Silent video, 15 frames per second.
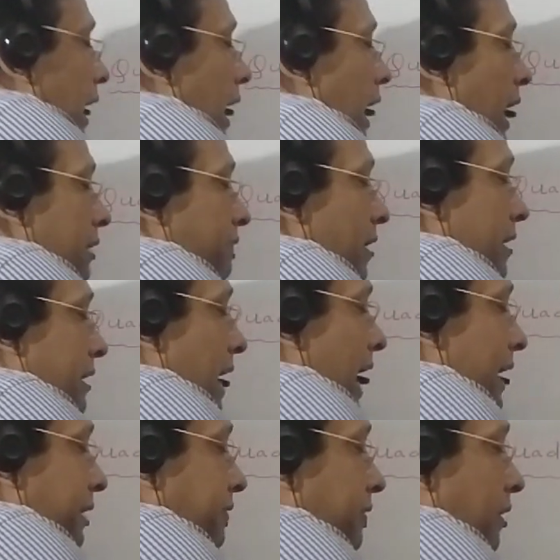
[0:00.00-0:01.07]
if I
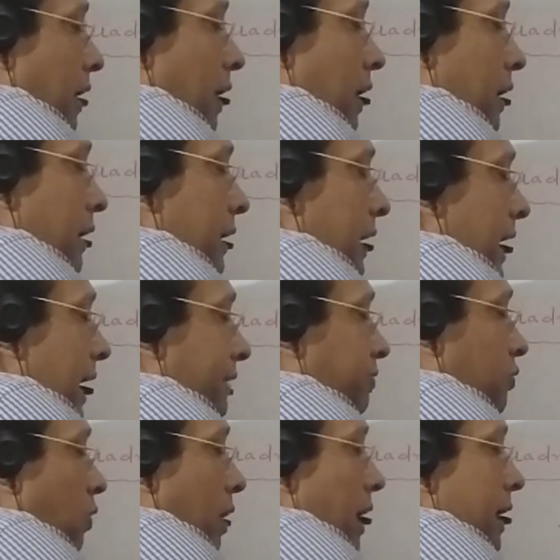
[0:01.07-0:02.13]
write ax
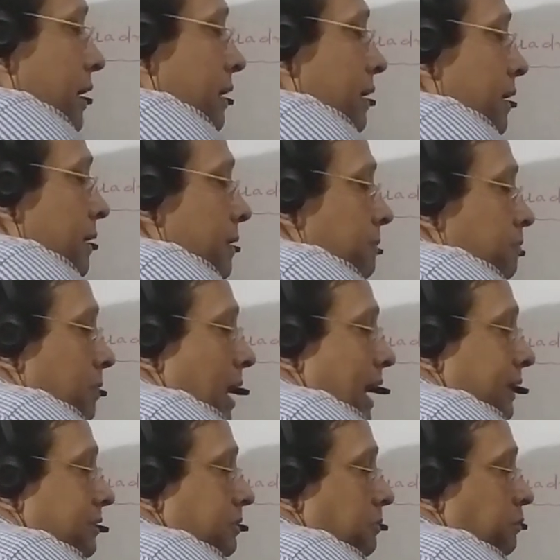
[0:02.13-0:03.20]
square
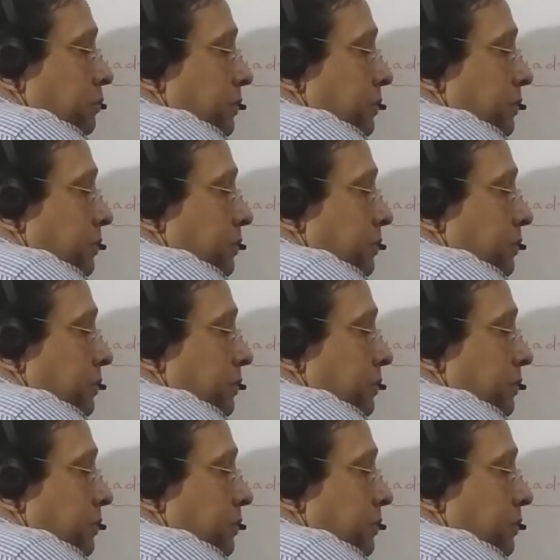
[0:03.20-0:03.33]
plus